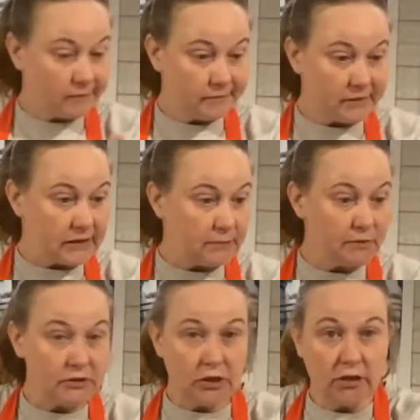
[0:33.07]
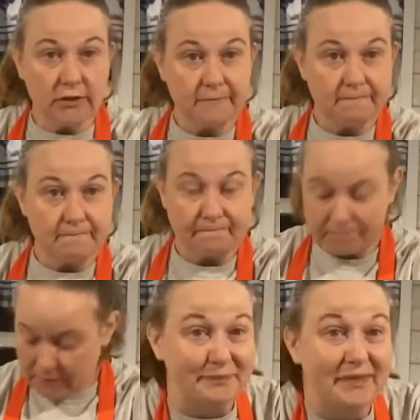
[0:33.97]
Teaspoon of salt.
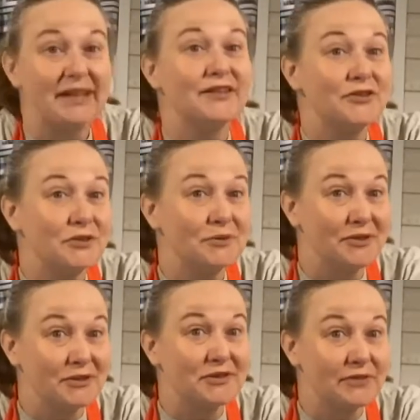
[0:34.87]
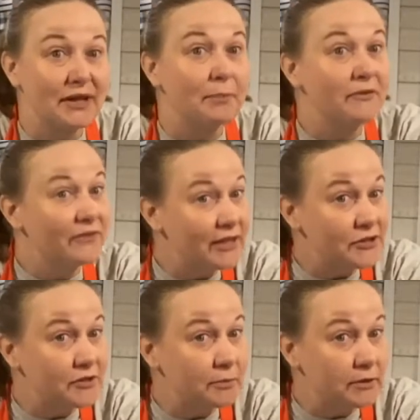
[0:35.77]
Okay. 2/3 of a cup of
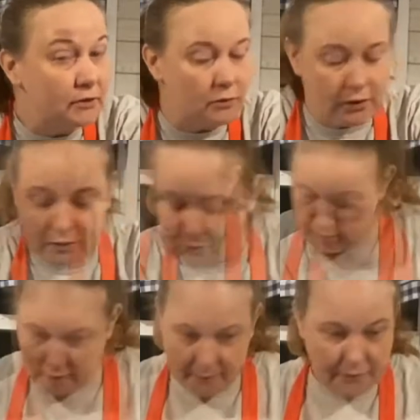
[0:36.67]
vegetable oil.